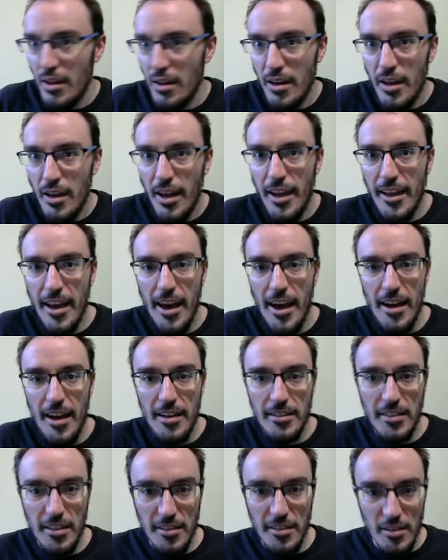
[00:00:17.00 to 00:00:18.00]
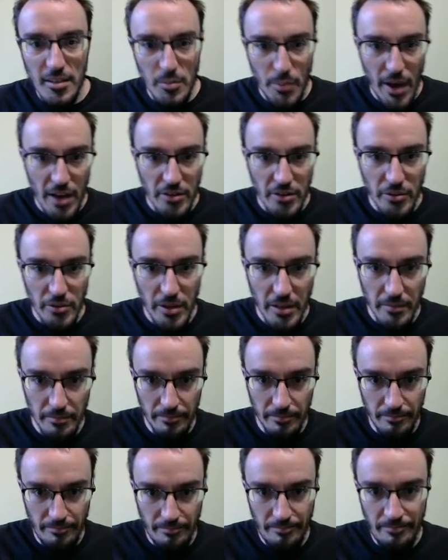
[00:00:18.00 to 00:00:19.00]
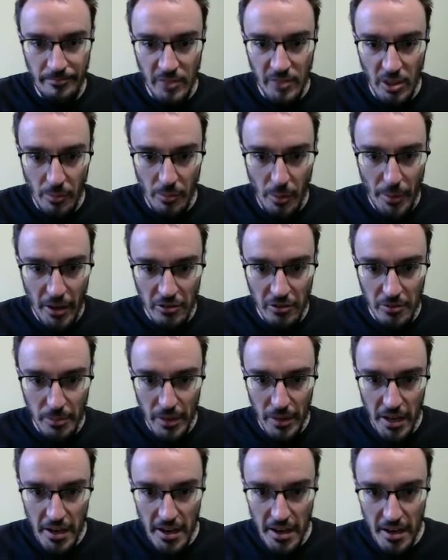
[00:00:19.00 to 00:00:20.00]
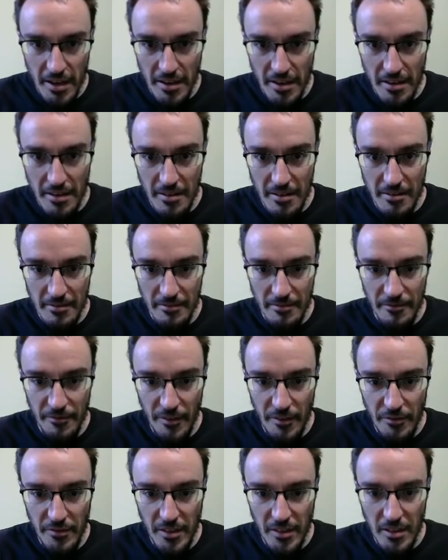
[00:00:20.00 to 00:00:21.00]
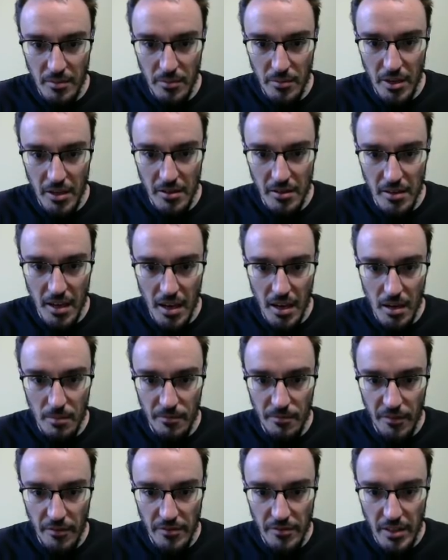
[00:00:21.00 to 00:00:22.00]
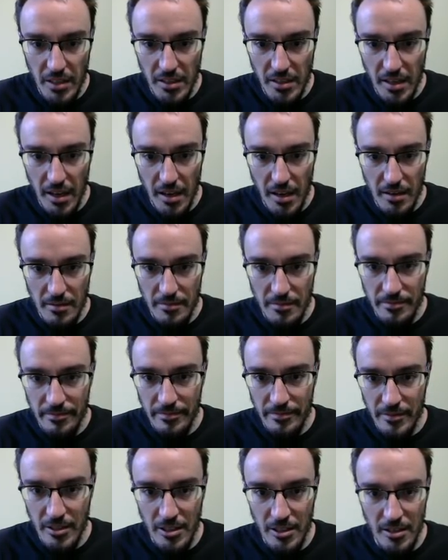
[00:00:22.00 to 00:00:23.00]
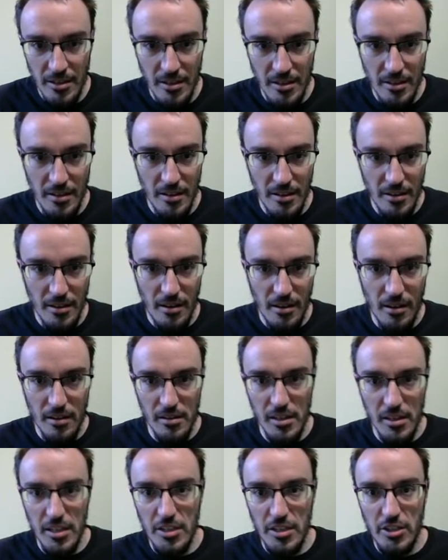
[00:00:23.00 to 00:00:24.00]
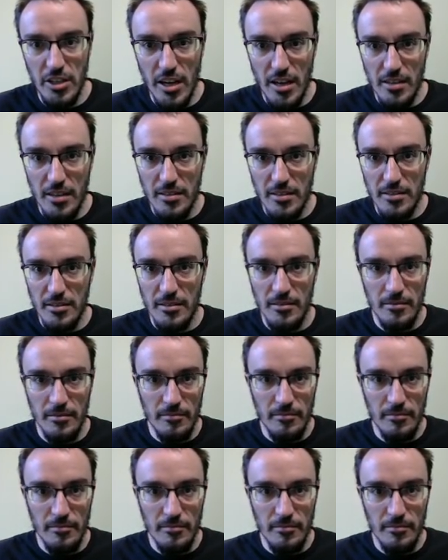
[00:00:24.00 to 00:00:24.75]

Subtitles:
Hey guys, this is Patrick. So I'm about to play a 15-minute game, 15-10 on Lichess.